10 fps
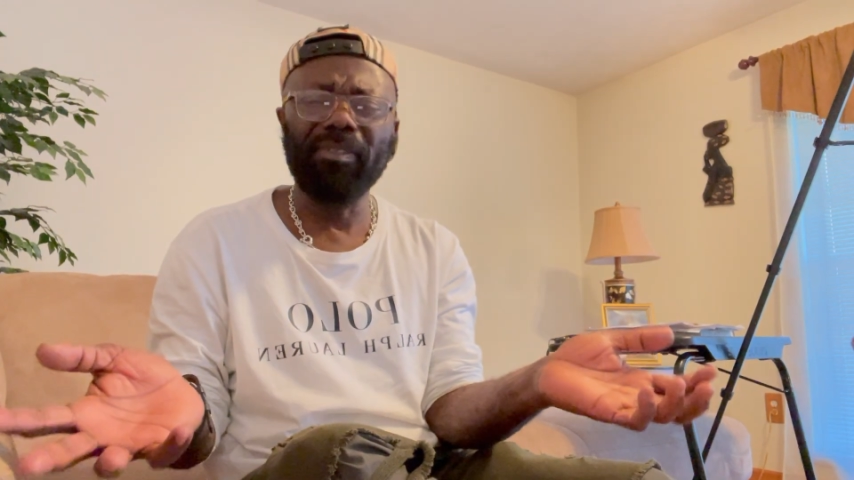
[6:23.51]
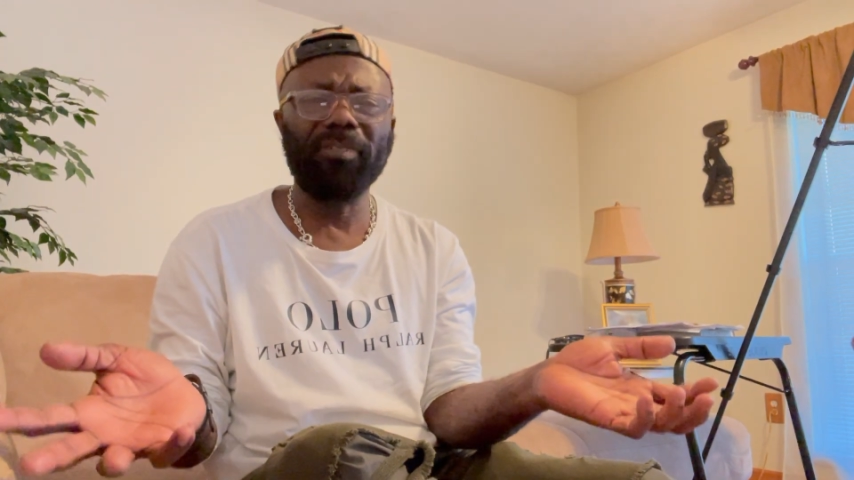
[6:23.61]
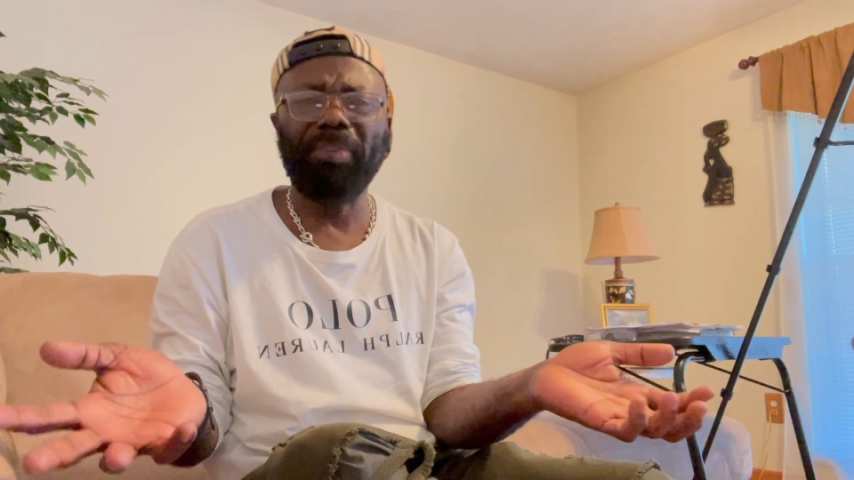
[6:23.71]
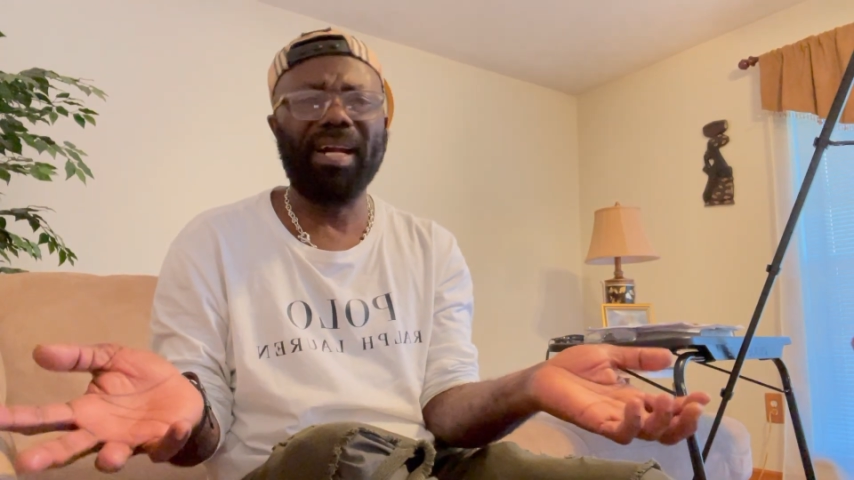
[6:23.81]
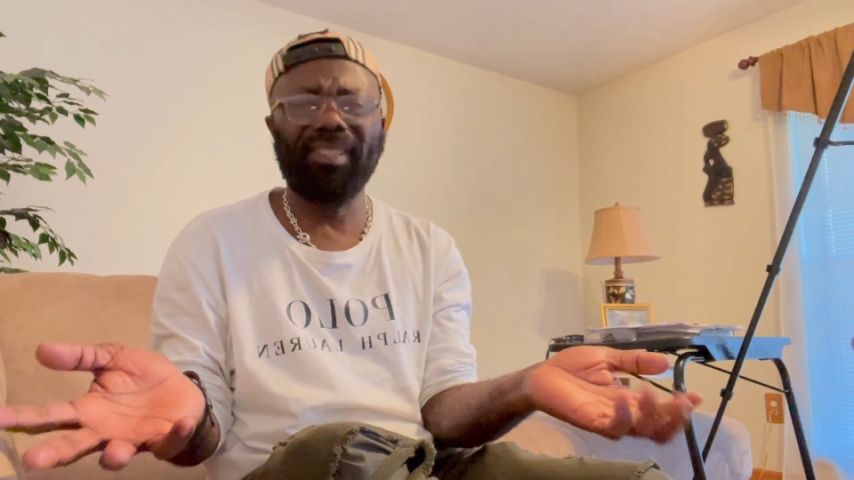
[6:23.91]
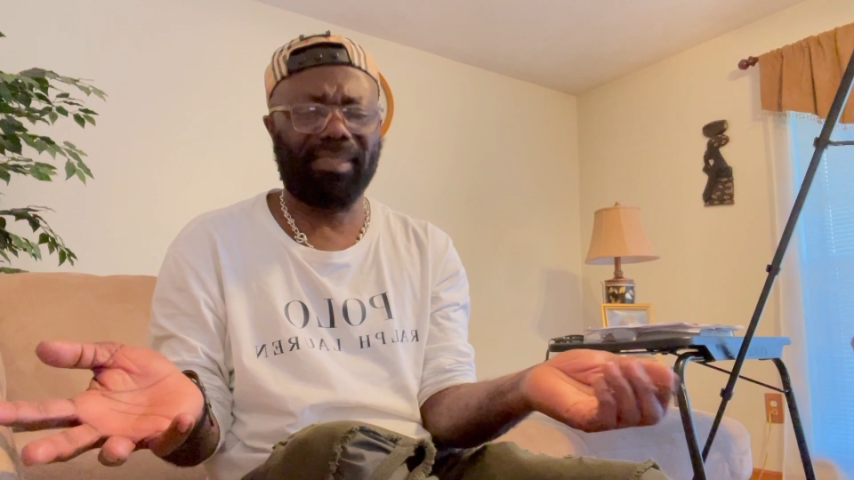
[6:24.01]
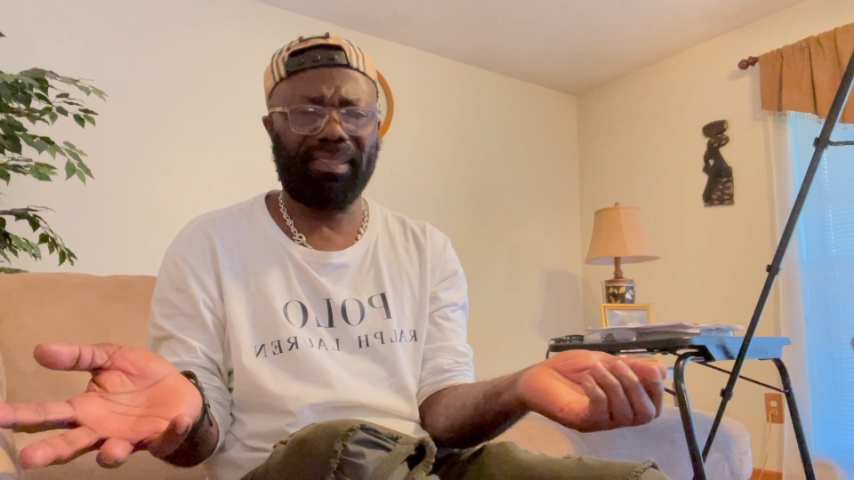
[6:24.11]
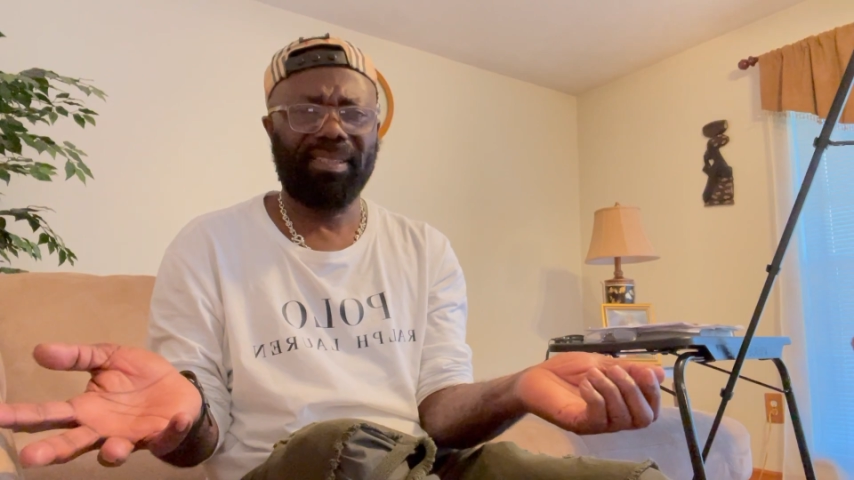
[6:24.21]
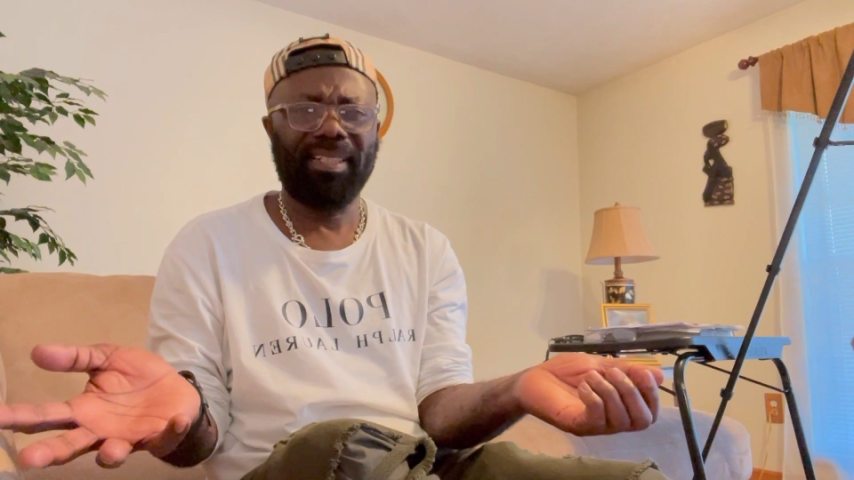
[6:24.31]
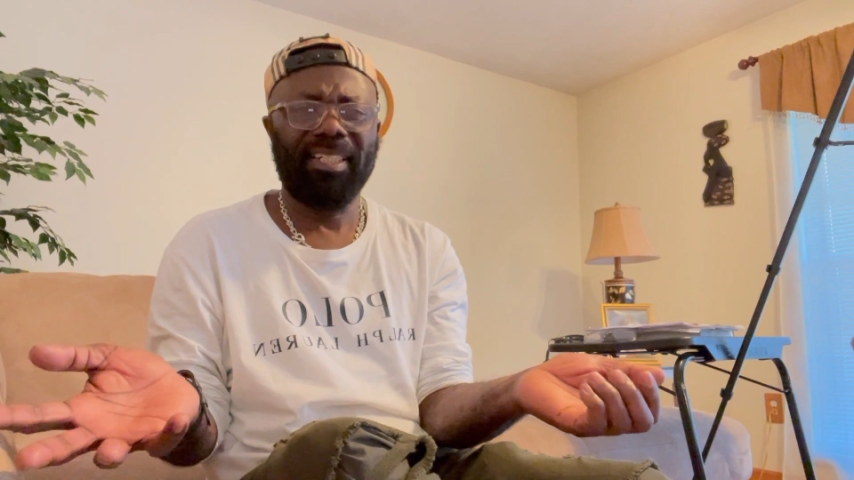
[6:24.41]
person
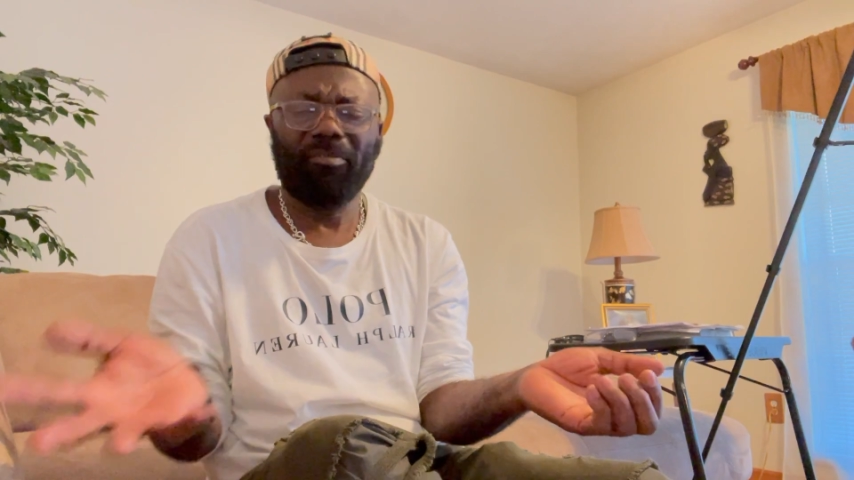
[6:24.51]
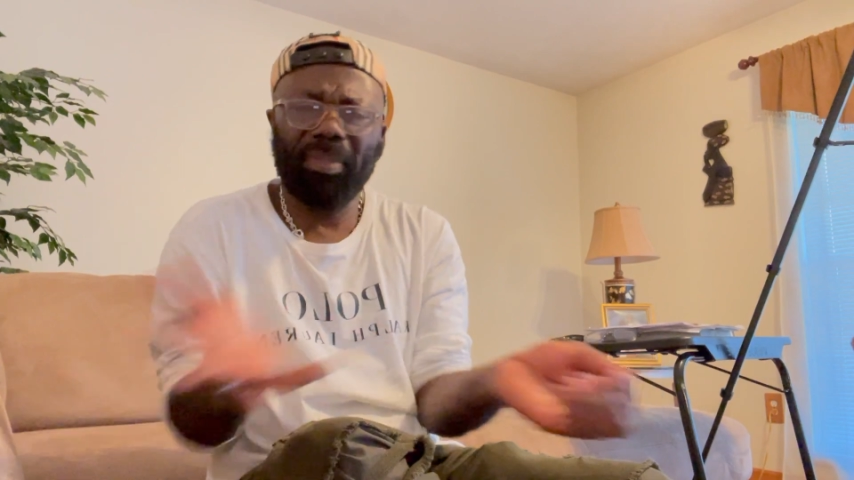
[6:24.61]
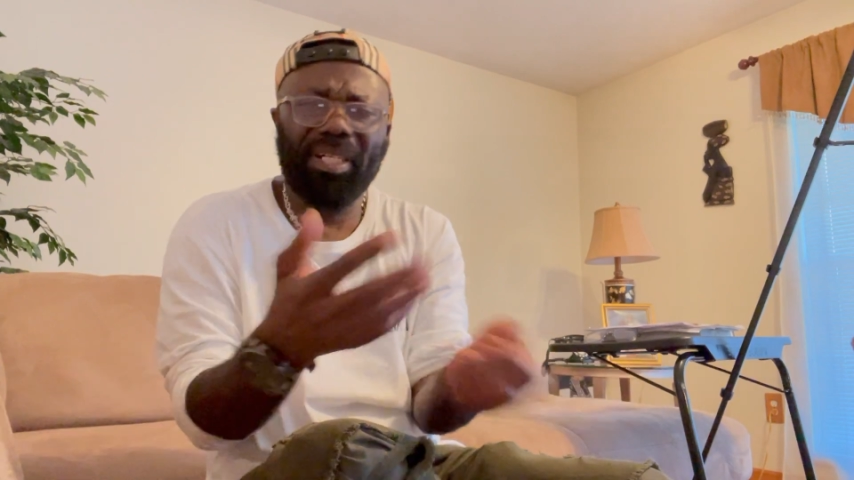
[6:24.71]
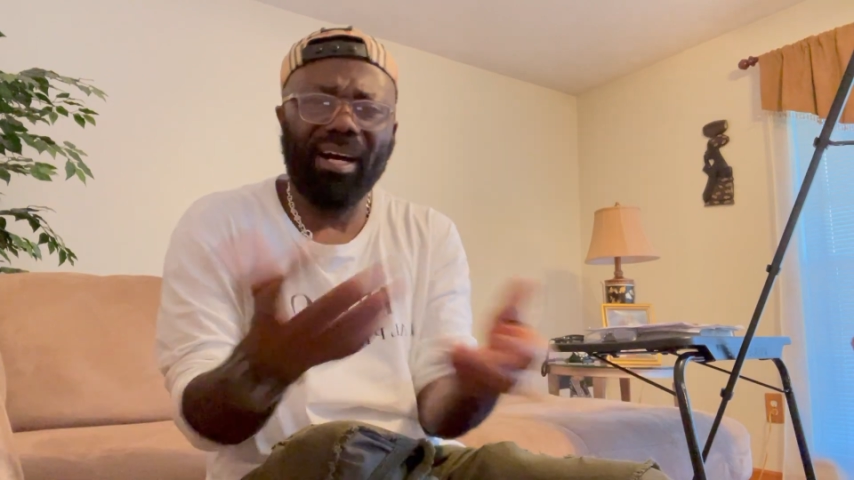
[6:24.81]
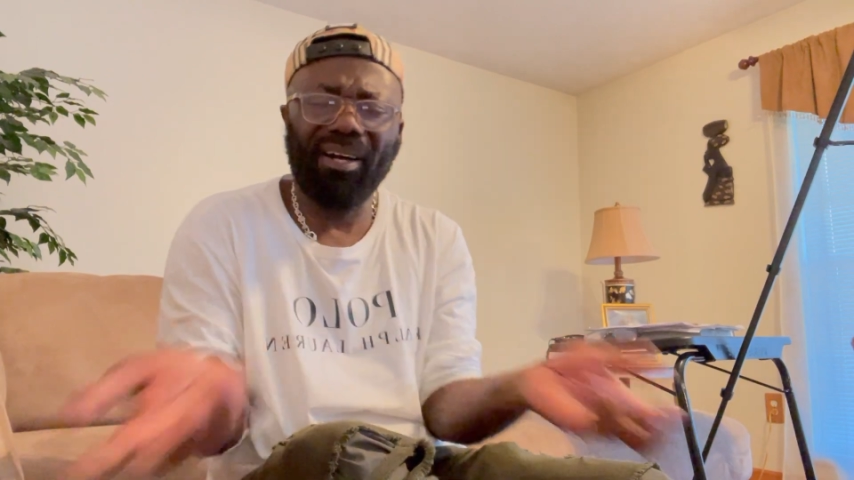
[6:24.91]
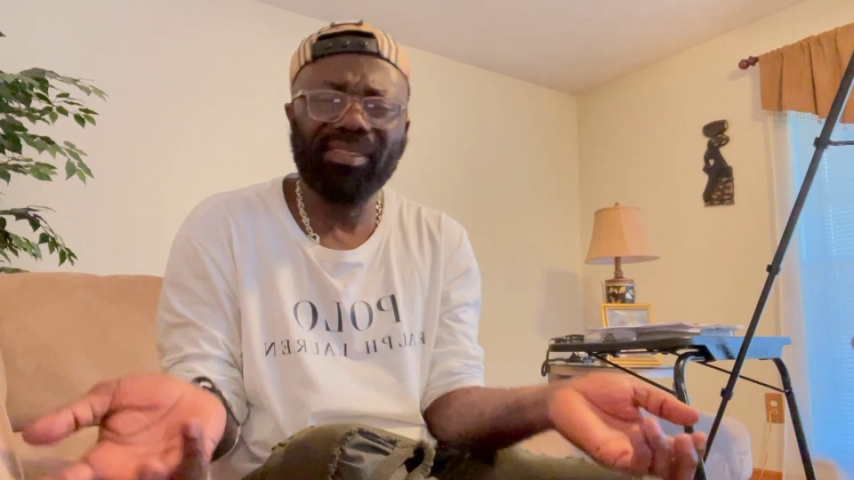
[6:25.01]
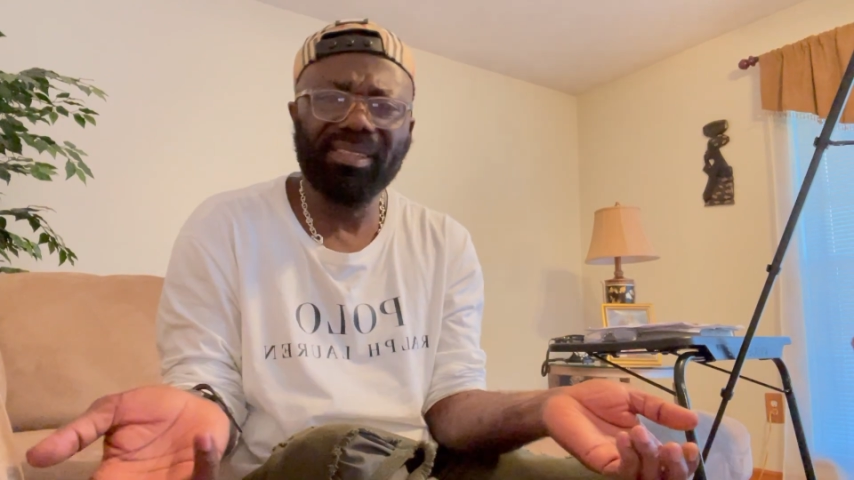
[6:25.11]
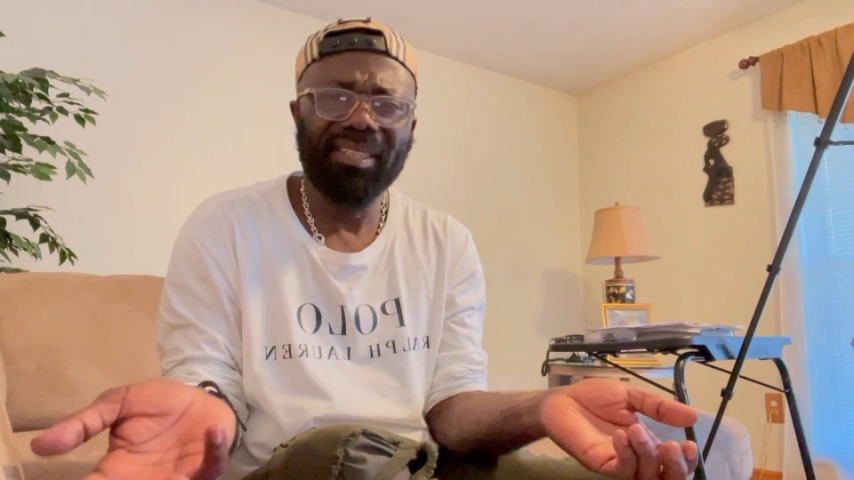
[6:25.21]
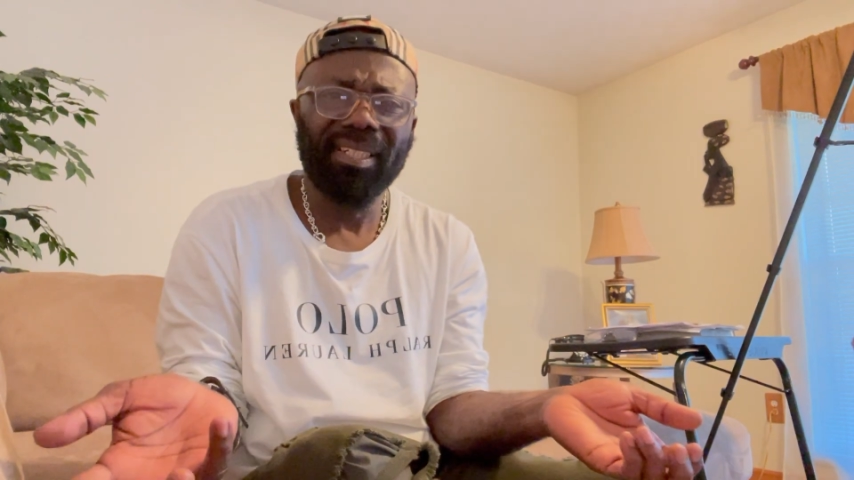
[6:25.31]
because,